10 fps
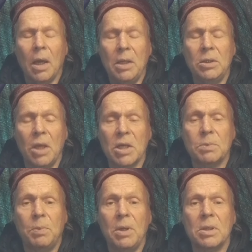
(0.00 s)
And it
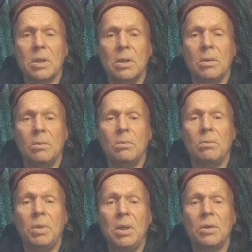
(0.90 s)
has
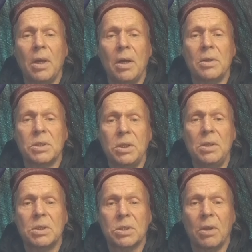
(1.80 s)
been there
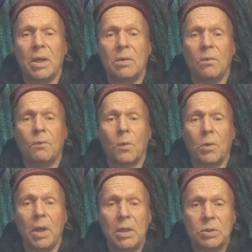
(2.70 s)
since then
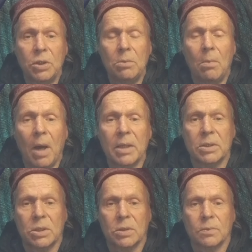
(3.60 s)
for 18
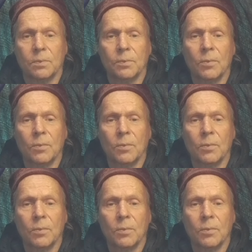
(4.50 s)
months.